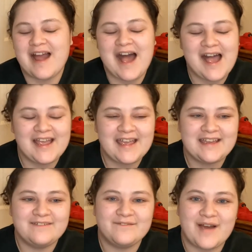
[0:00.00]
high
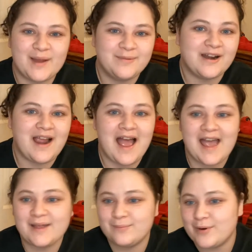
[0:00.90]
in fiber,
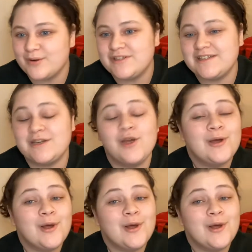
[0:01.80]
high in protein,